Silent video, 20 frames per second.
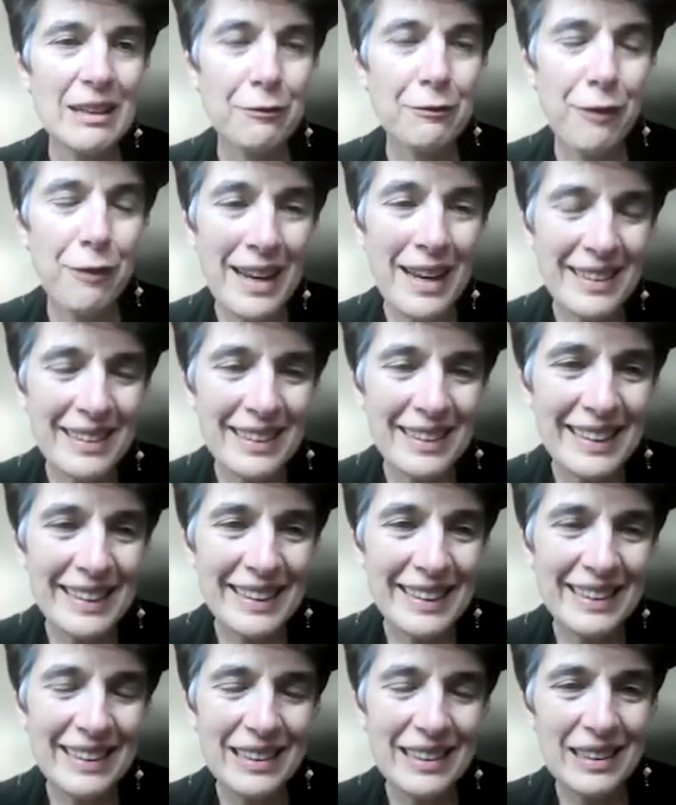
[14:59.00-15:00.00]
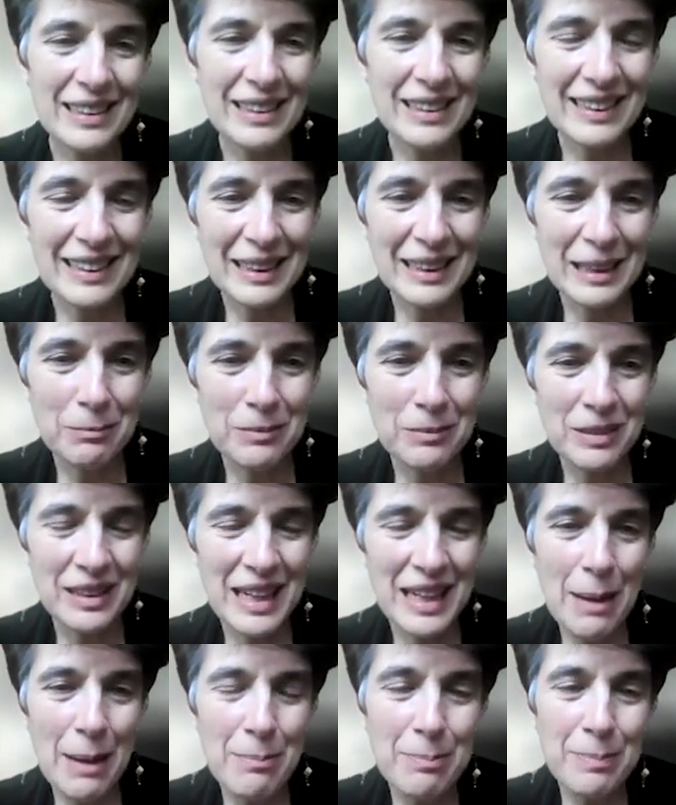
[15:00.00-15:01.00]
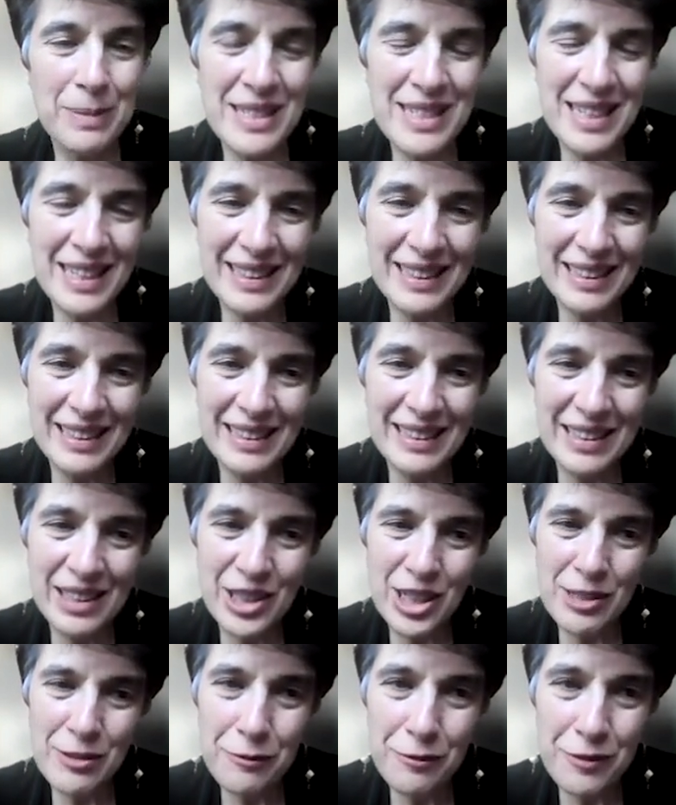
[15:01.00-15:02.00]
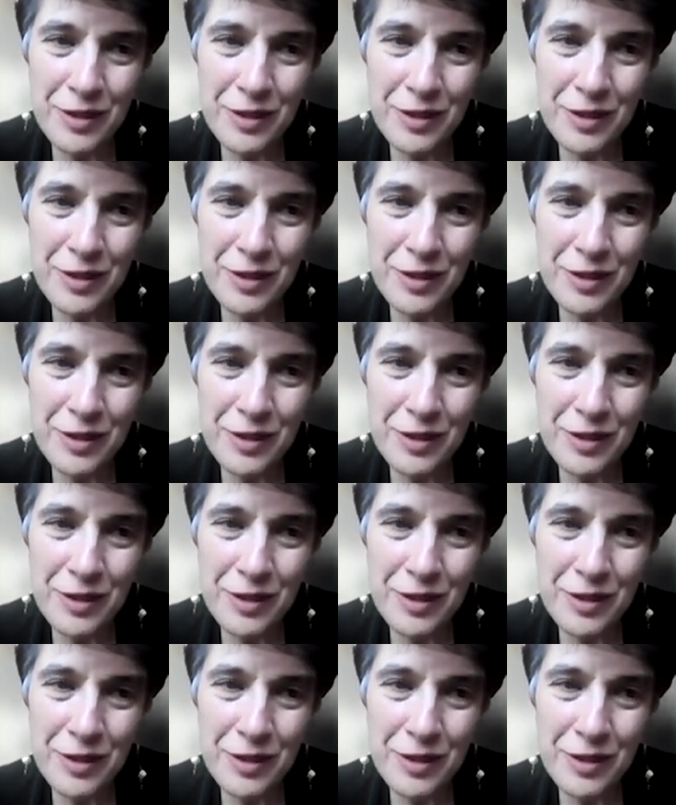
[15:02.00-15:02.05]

Finally, I'm presenting here just